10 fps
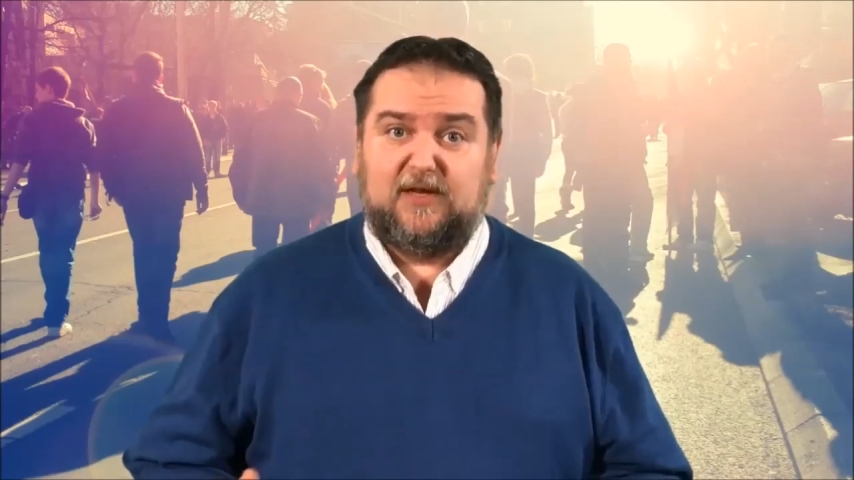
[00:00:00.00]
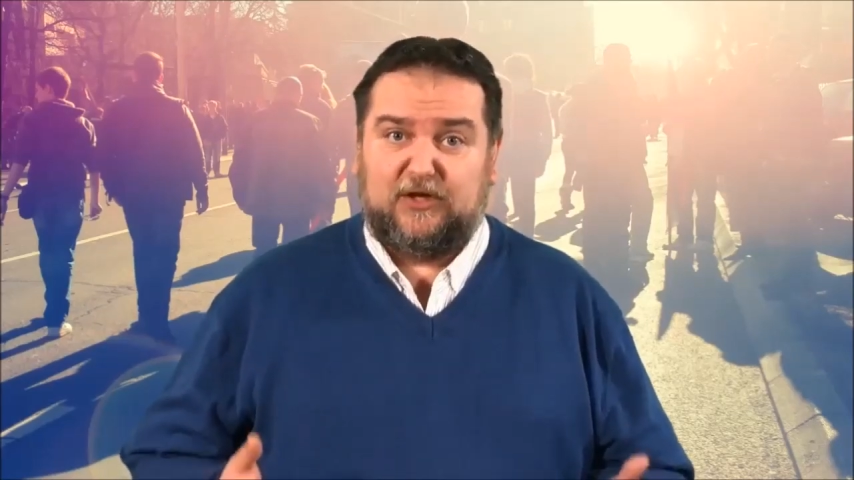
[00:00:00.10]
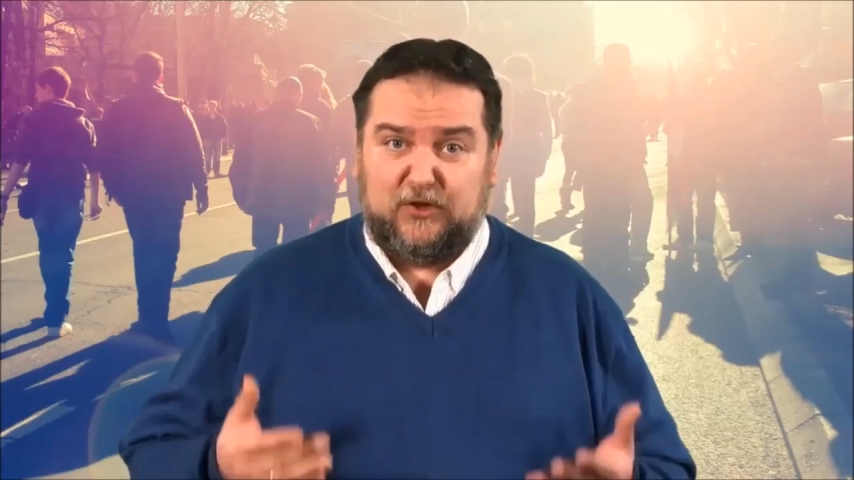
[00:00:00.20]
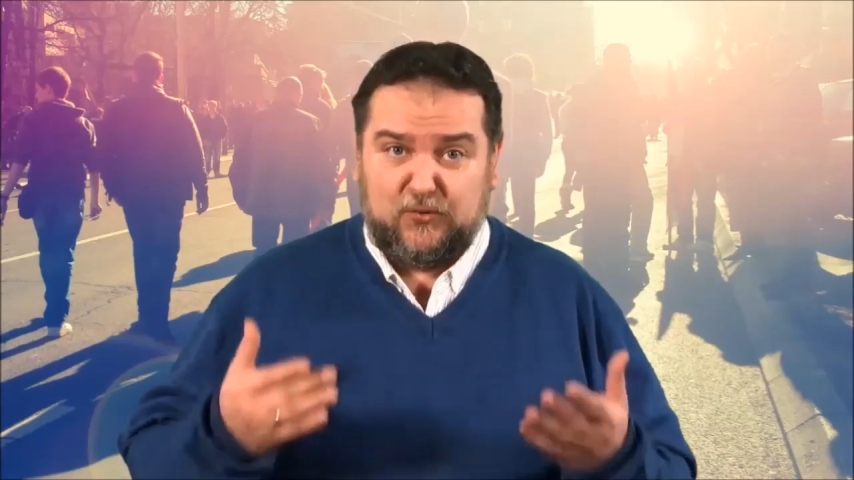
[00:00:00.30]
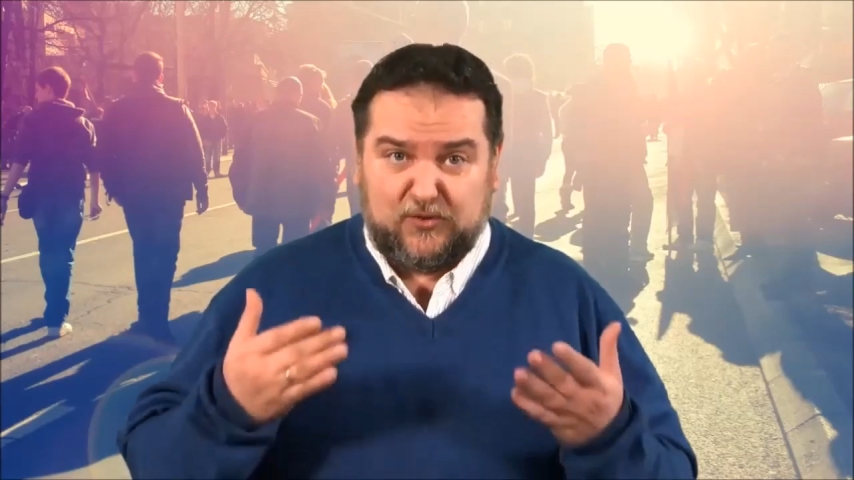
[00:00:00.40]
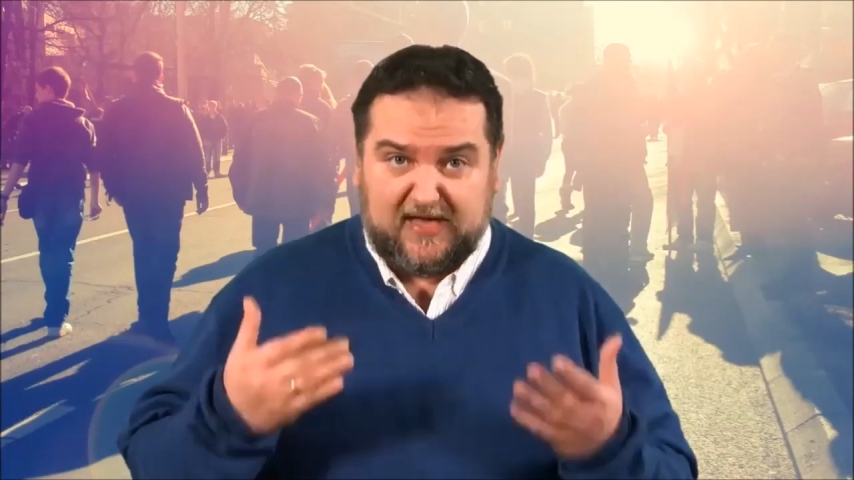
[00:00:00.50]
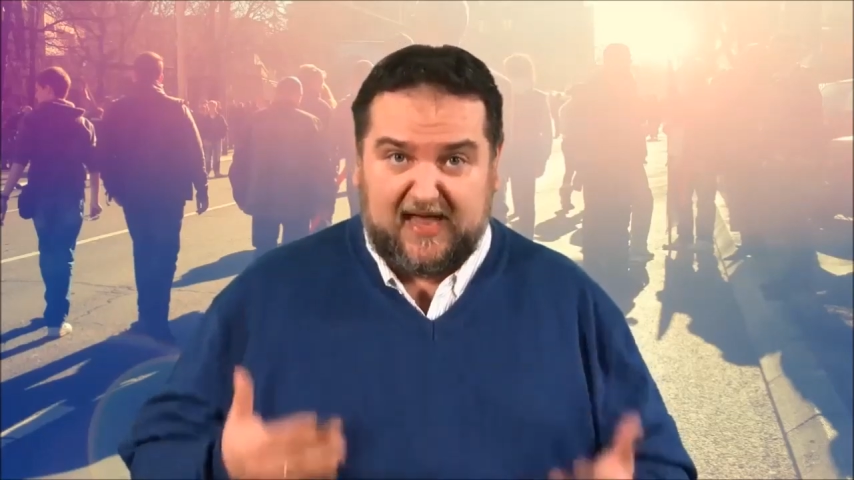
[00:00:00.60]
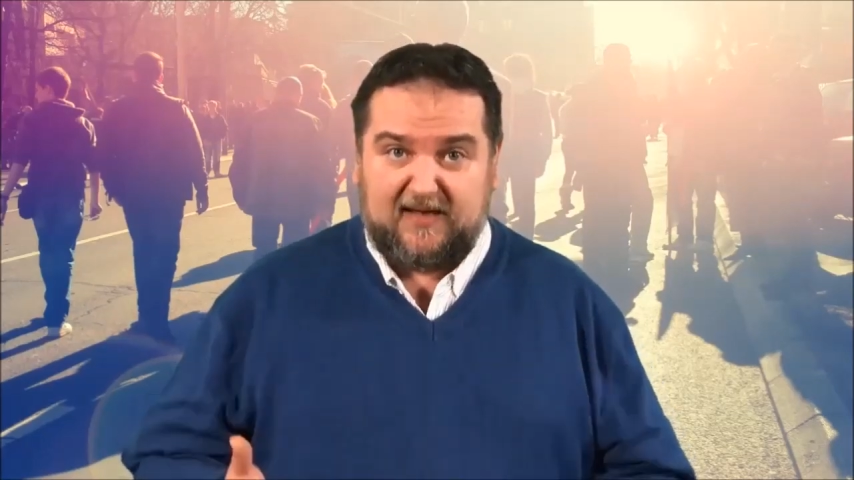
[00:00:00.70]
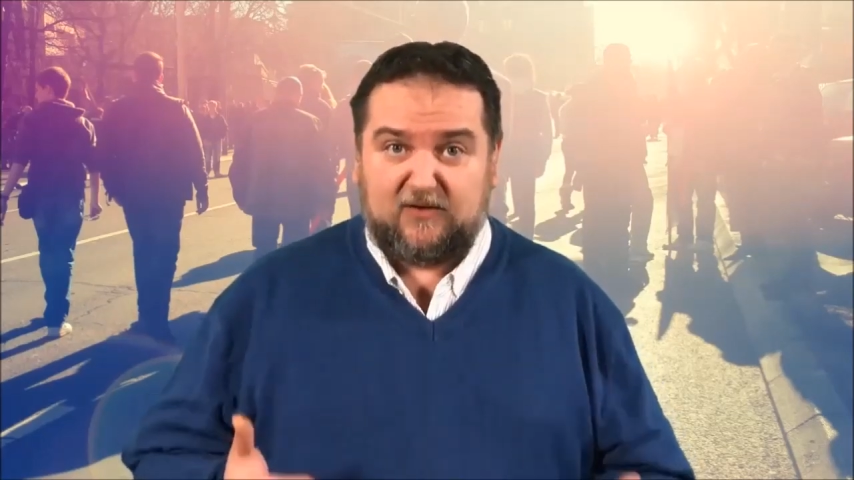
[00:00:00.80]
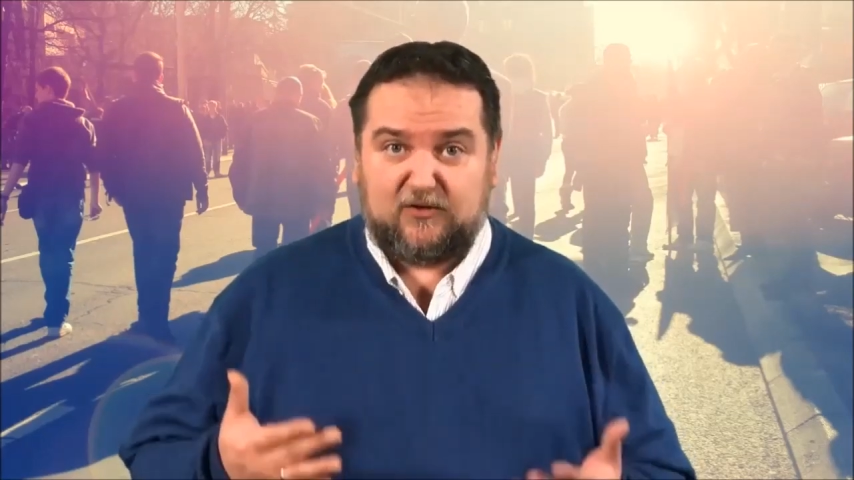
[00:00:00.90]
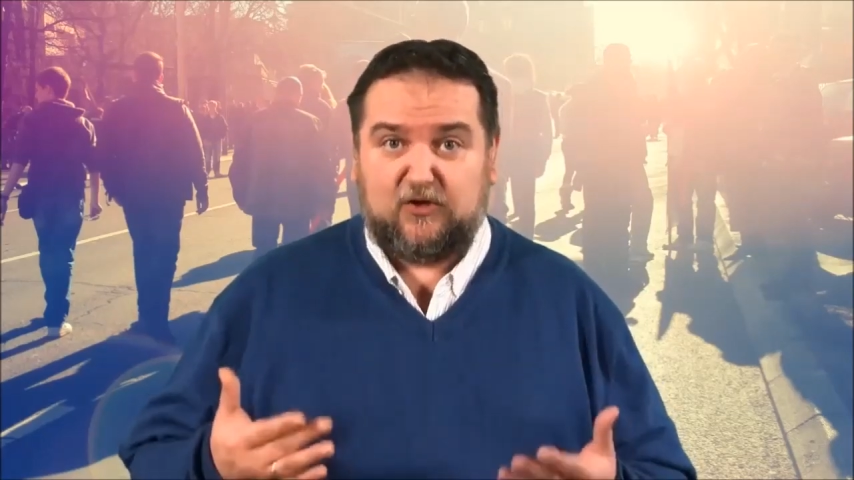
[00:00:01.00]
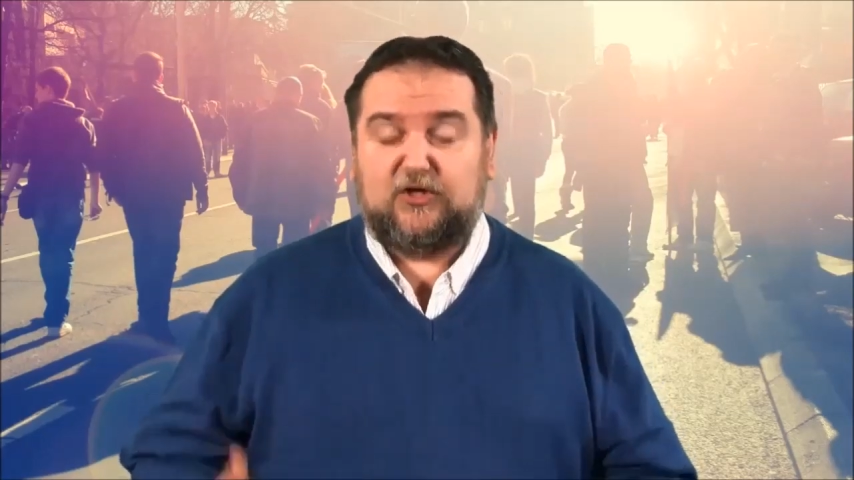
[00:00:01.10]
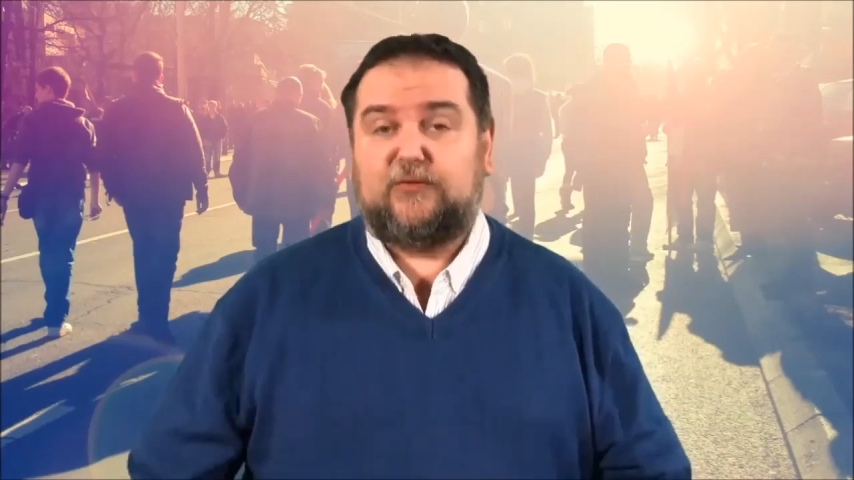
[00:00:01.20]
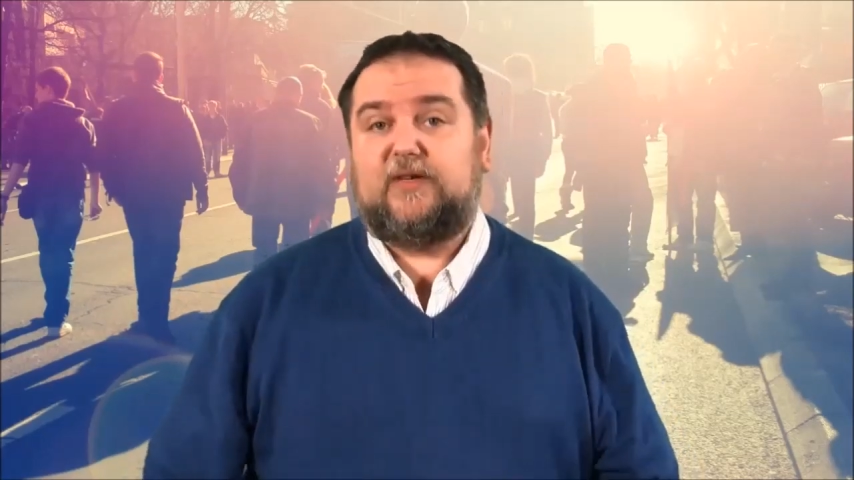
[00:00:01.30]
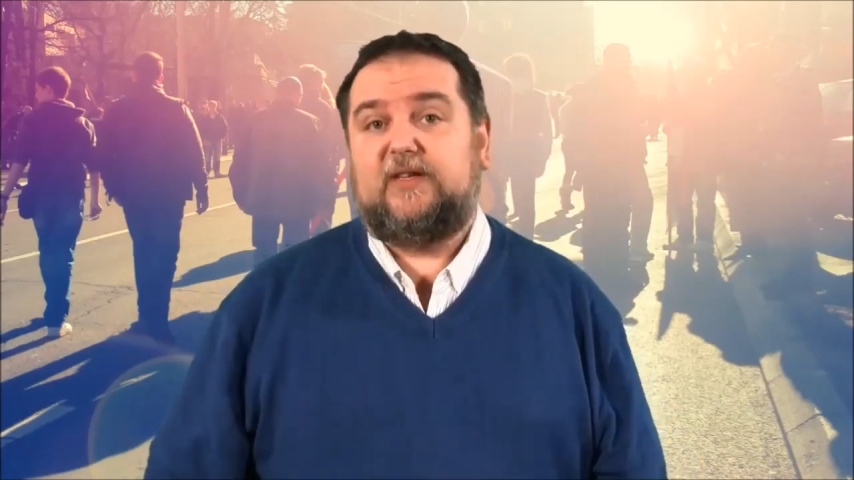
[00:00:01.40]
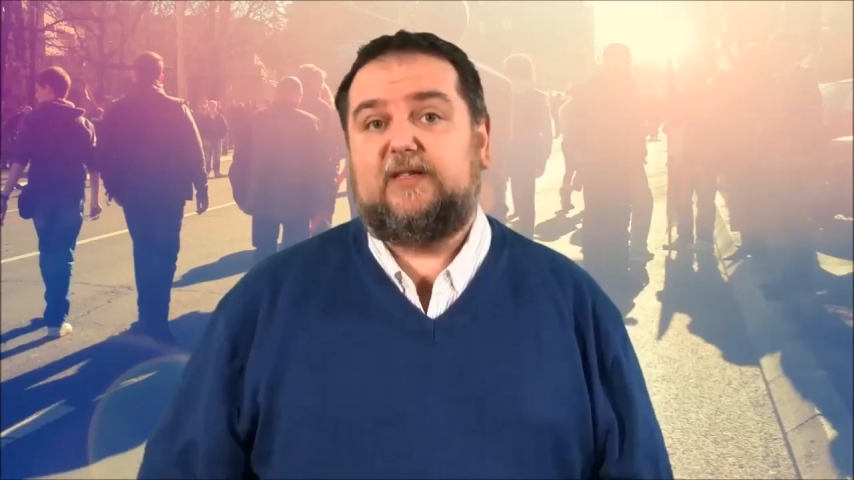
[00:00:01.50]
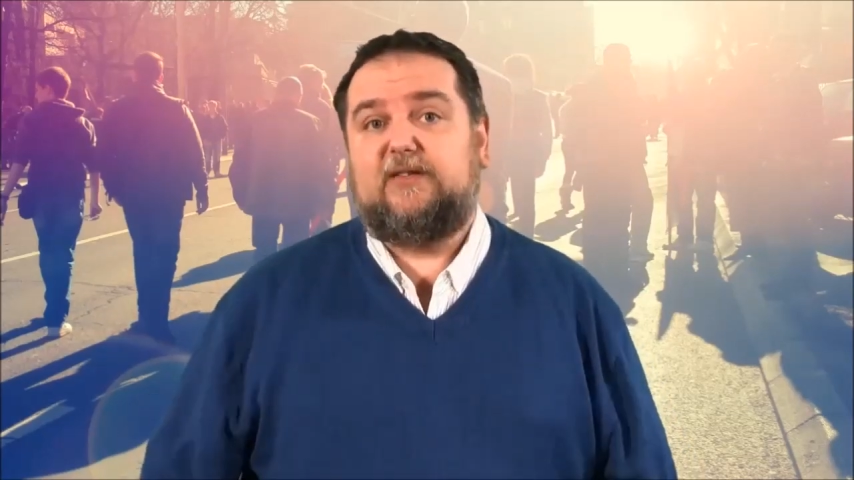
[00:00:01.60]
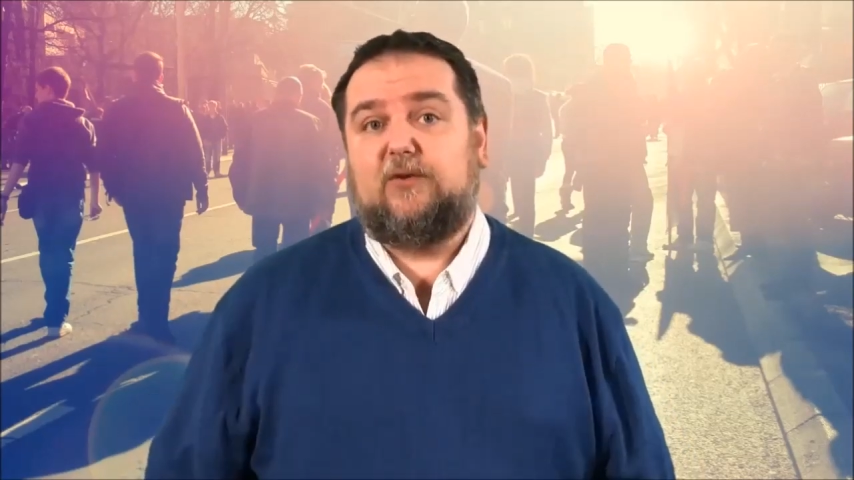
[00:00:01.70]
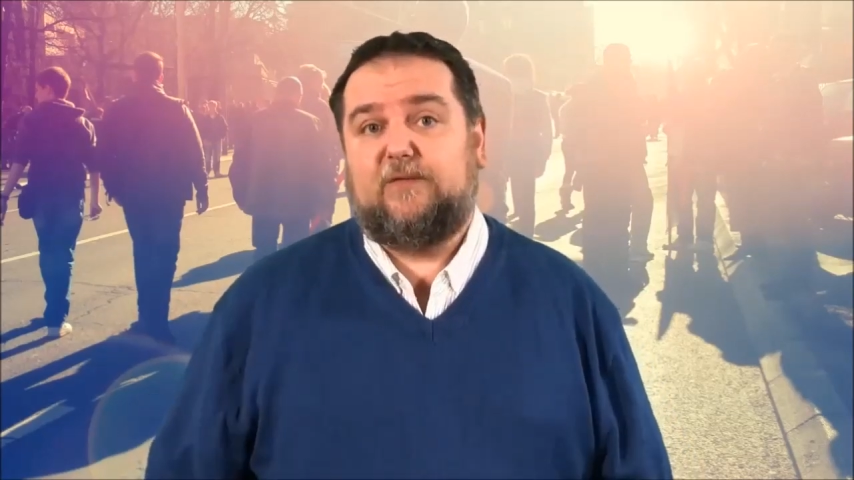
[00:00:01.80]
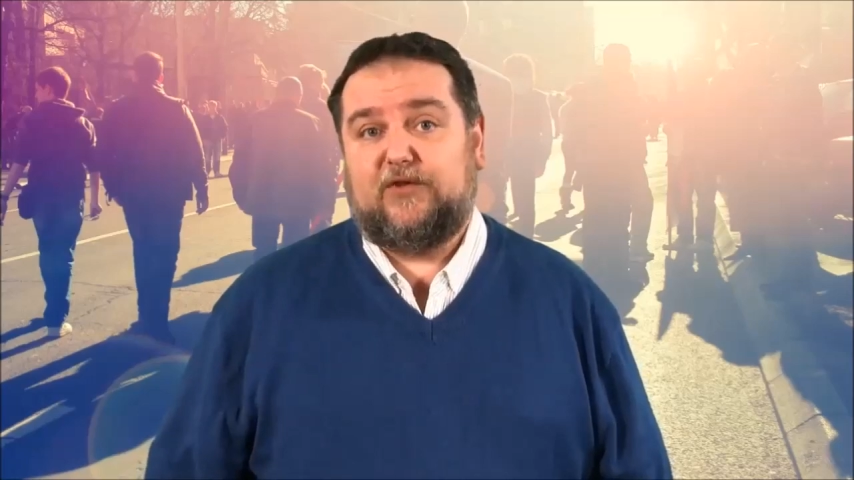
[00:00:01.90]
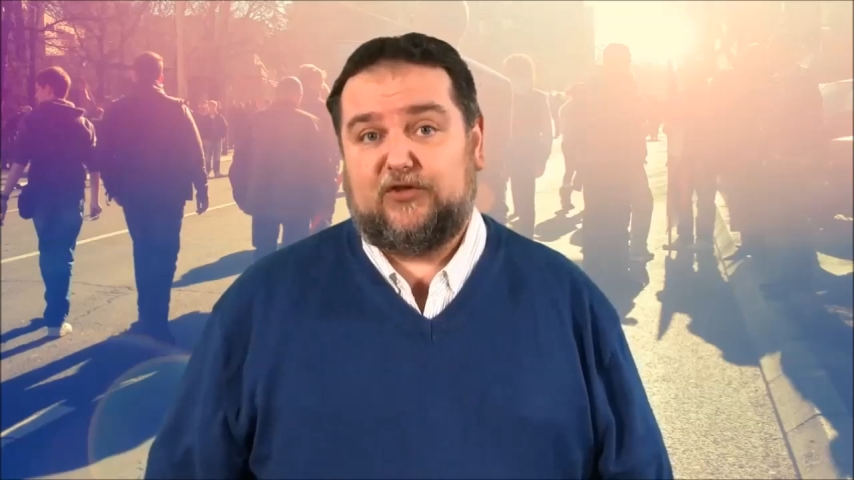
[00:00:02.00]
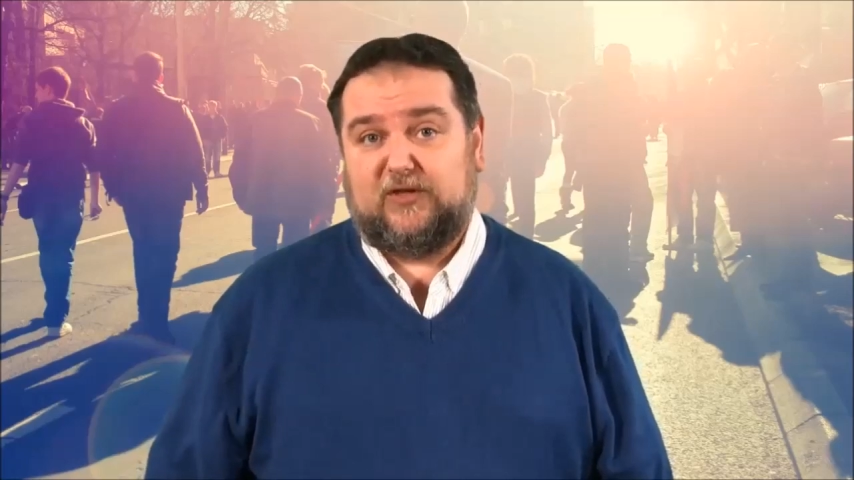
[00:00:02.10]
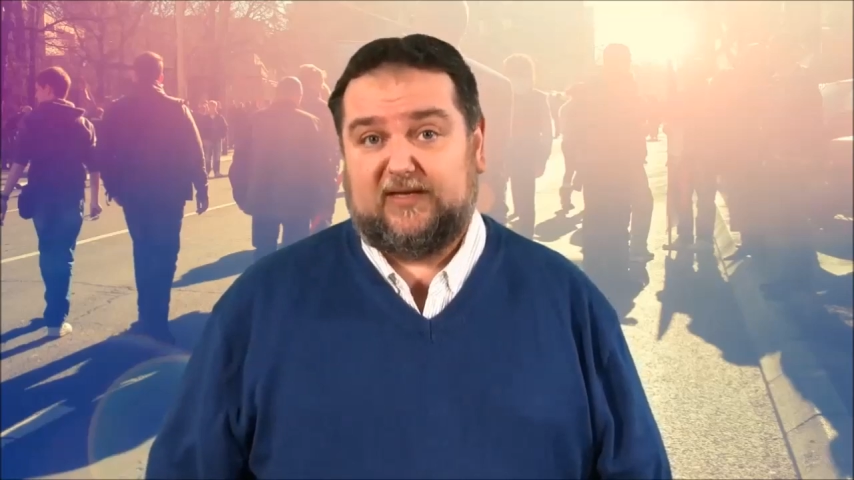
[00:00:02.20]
you cannot contradict an official